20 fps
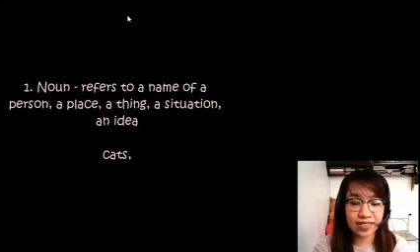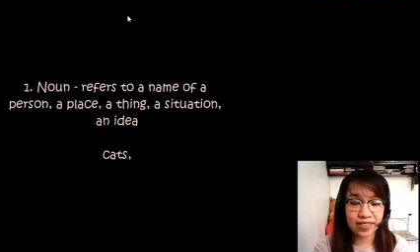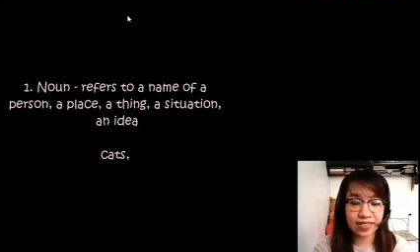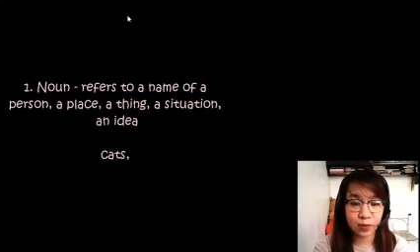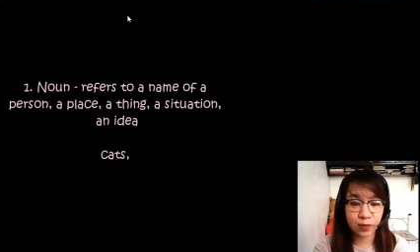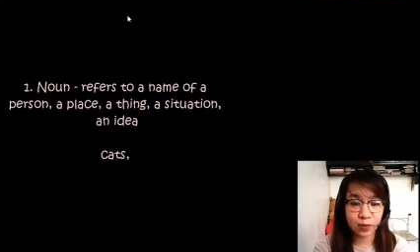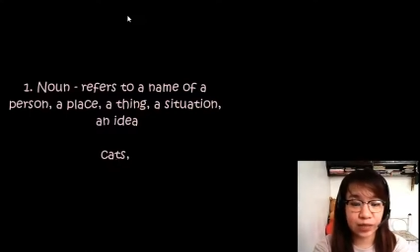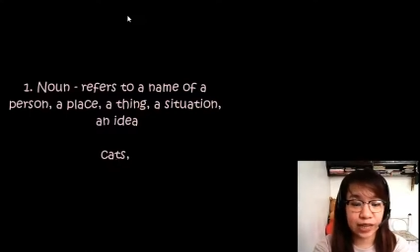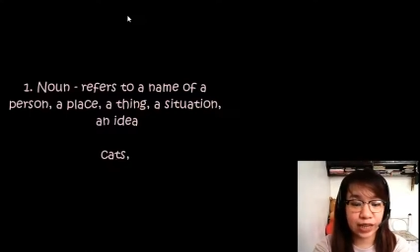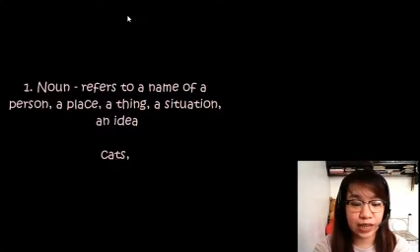
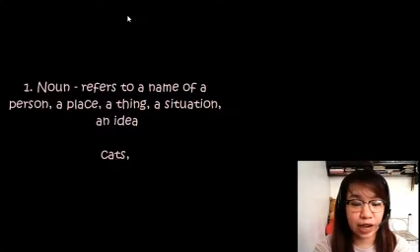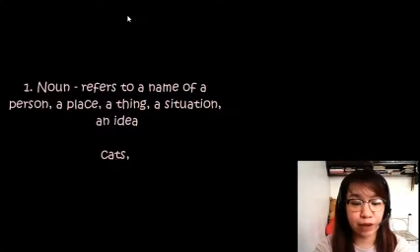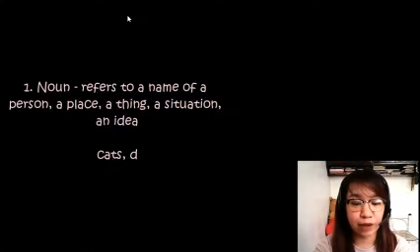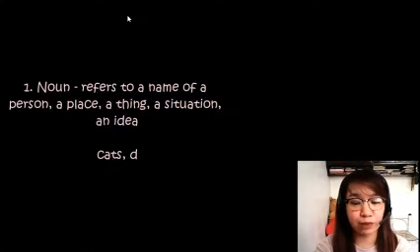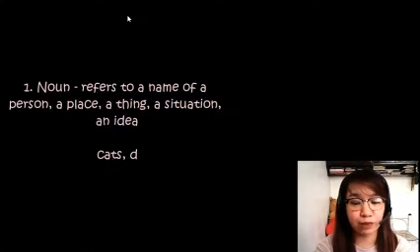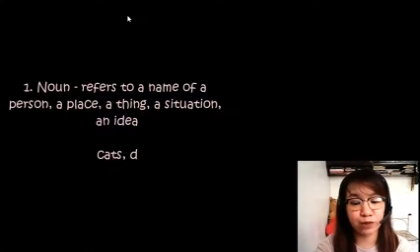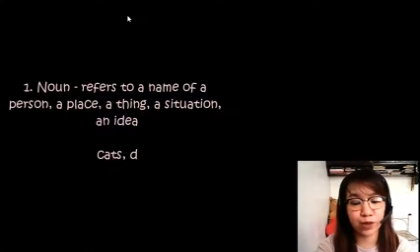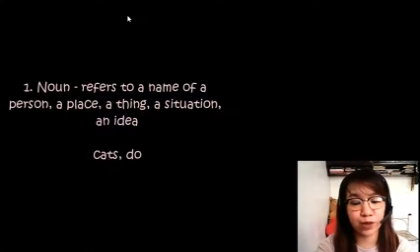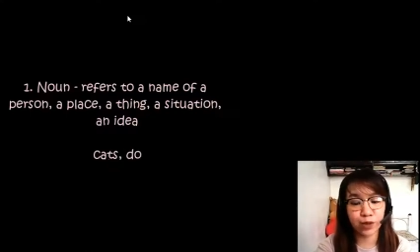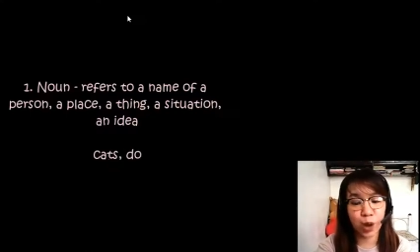we have
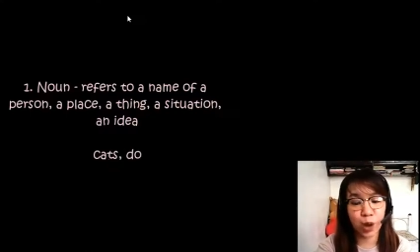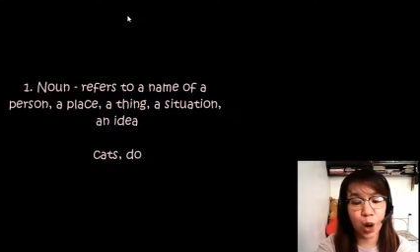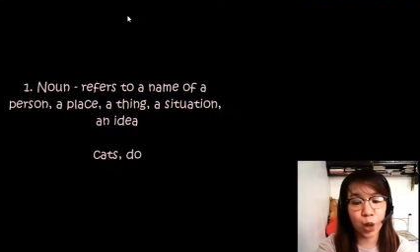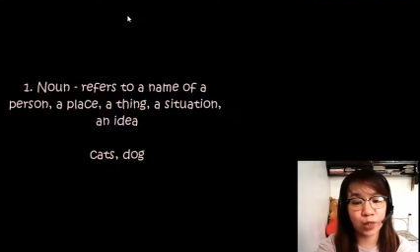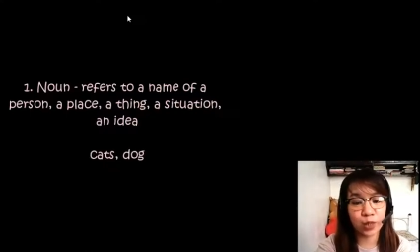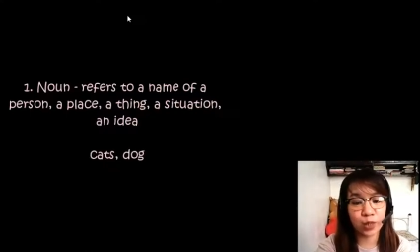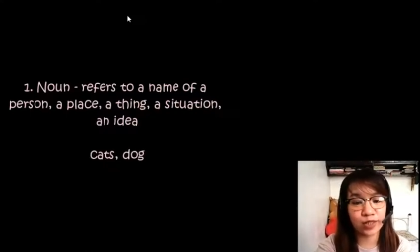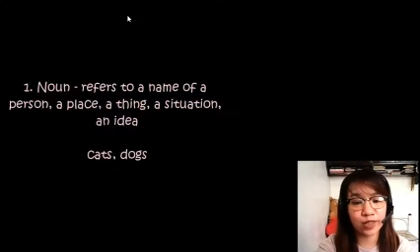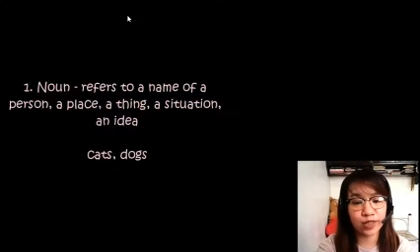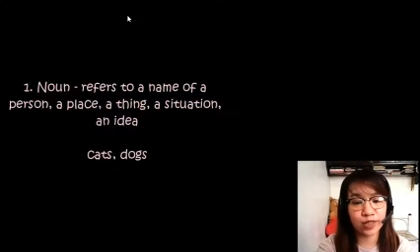
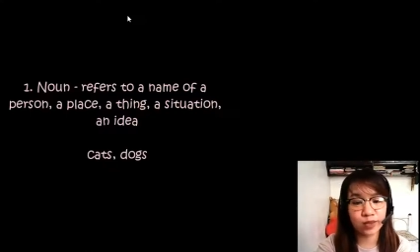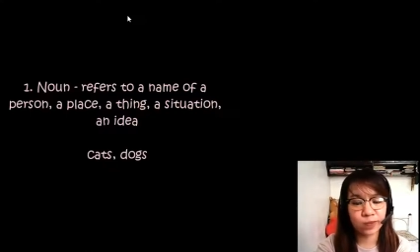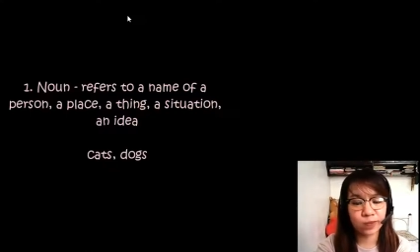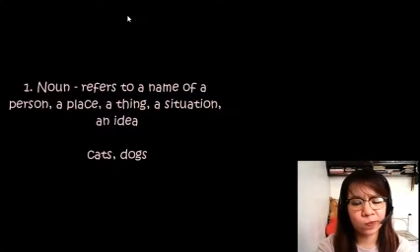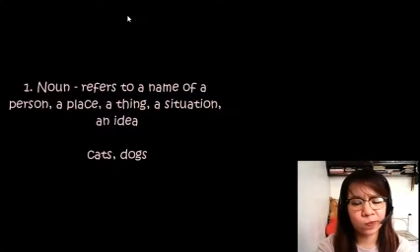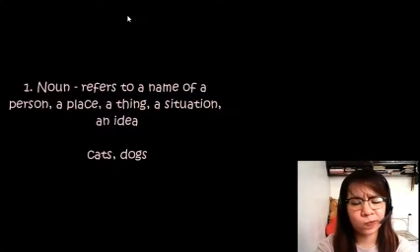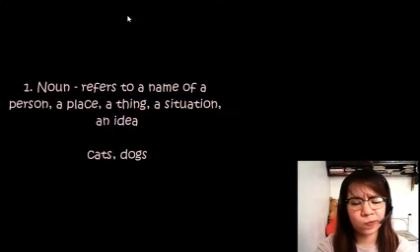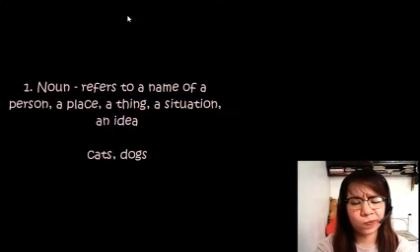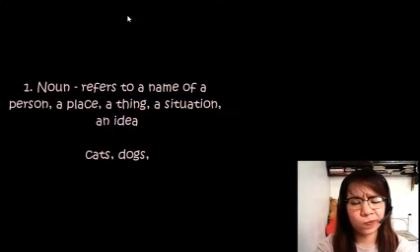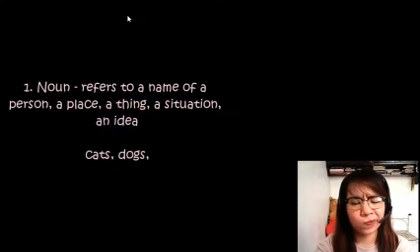dogs.
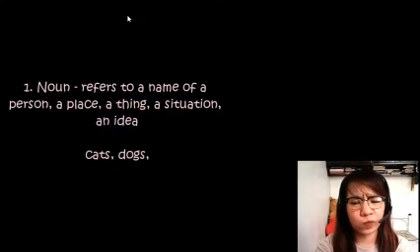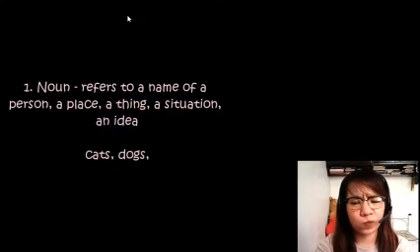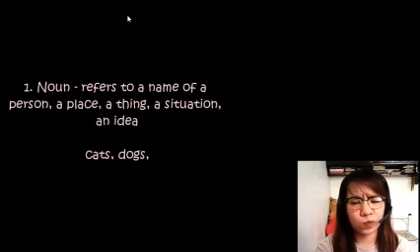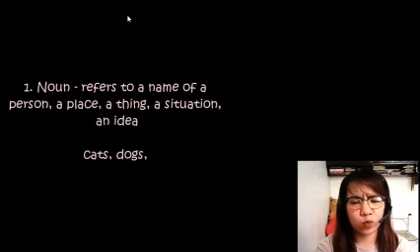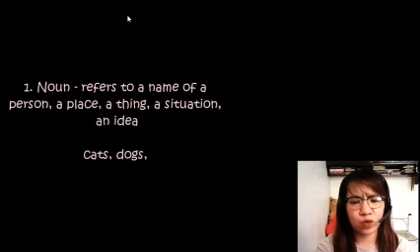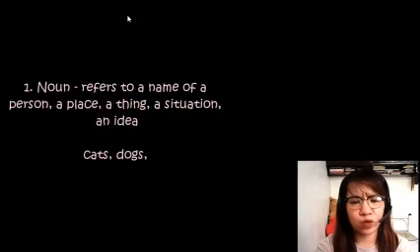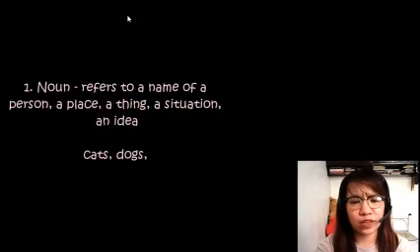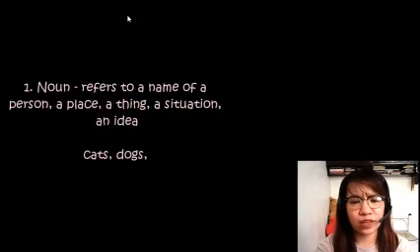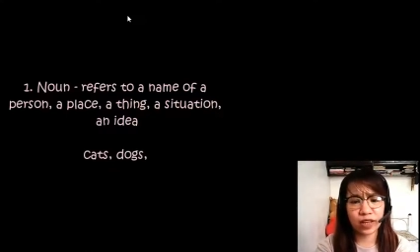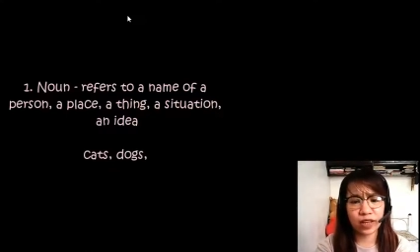
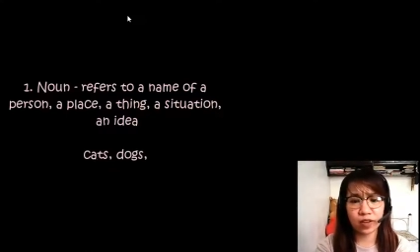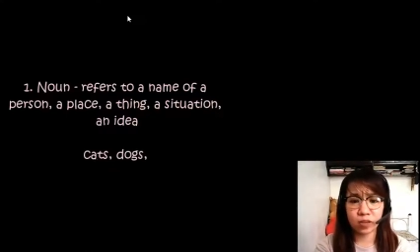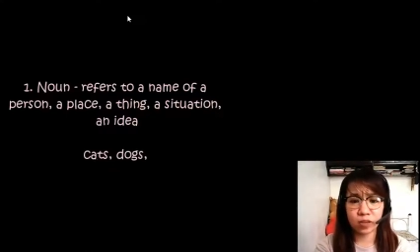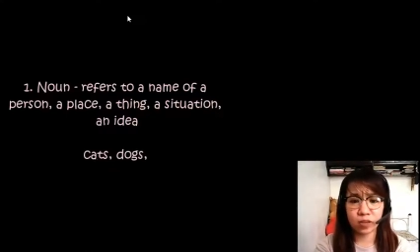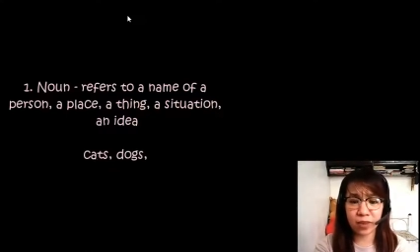What else?